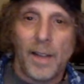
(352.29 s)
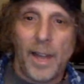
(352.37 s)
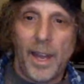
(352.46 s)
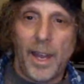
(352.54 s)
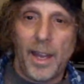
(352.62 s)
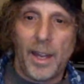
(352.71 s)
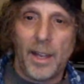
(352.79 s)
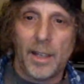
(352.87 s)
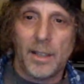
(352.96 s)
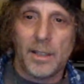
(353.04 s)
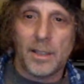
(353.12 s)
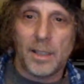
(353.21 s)

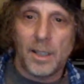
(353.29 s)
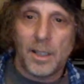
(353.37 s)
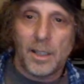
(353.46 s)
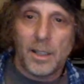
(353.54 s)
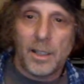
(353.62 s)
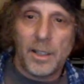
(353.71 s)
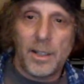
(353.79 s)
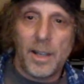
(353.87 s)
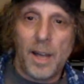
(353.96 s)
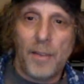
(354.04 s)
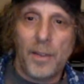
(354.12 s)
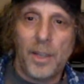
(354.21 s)
and
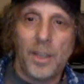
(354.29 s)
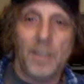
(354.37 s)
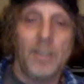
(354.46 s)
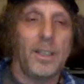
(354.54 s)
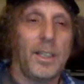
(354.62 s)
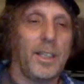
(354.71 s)
nothing